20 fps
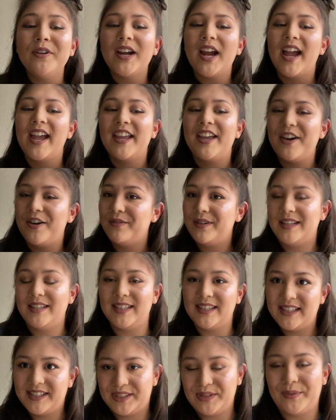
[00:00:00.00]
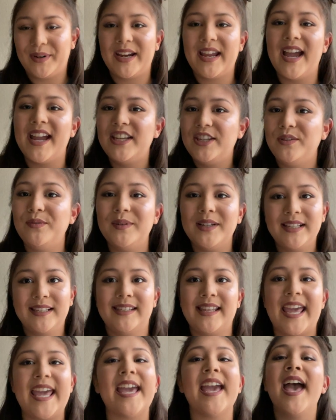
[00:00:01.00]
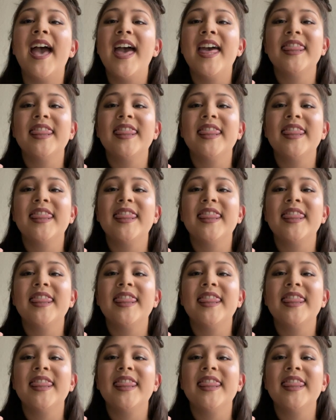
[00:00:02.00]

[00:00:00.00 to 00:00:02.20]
I go into the story, I do want to say